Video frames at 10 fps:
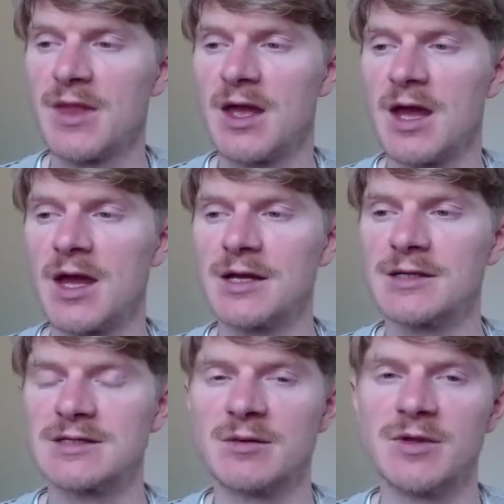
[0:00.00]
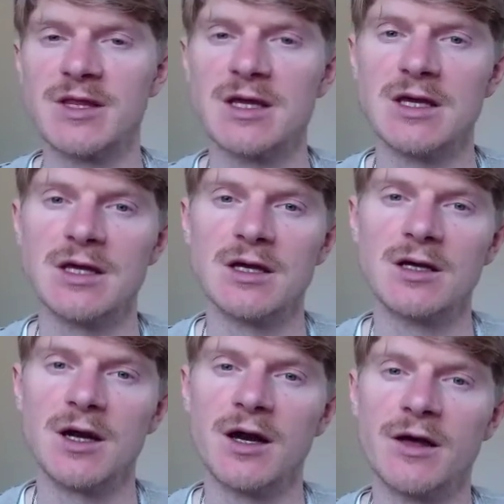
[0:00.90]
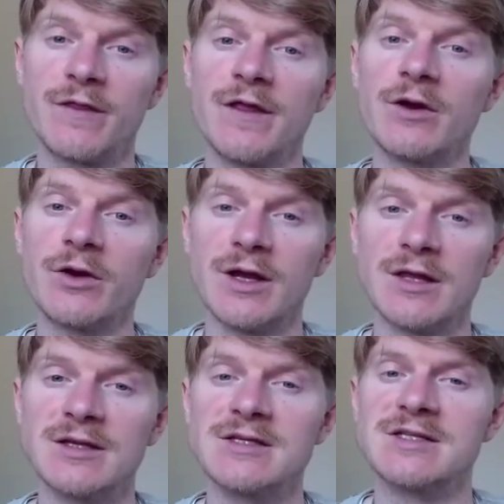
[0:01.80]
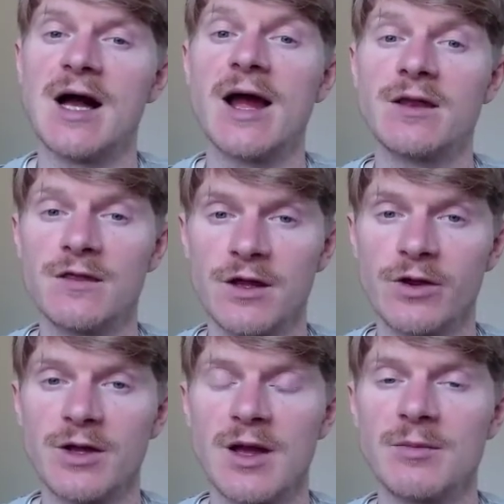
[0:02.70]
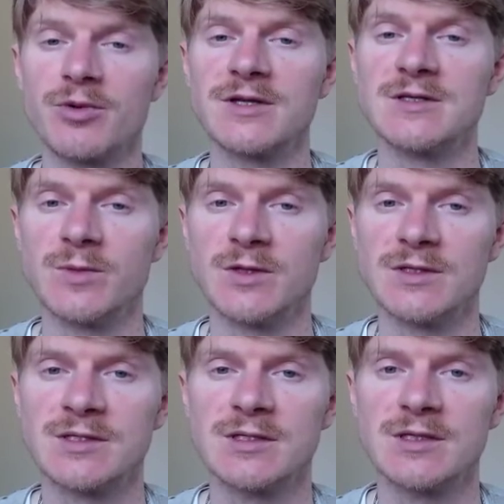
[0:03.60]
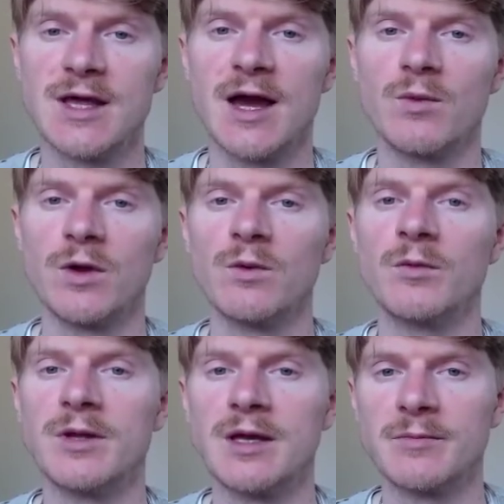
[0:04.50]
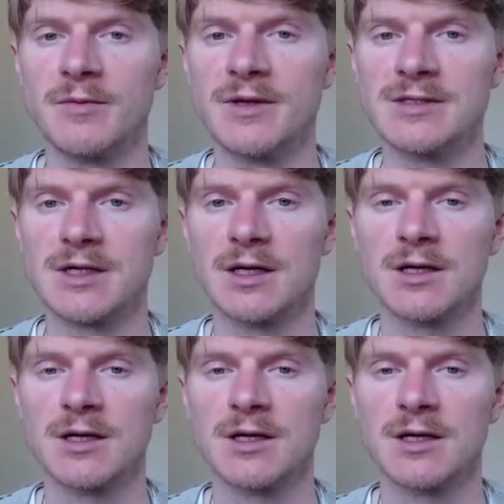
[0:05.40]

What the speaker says: and some of the theory, the design theory and principles that we will be implementing.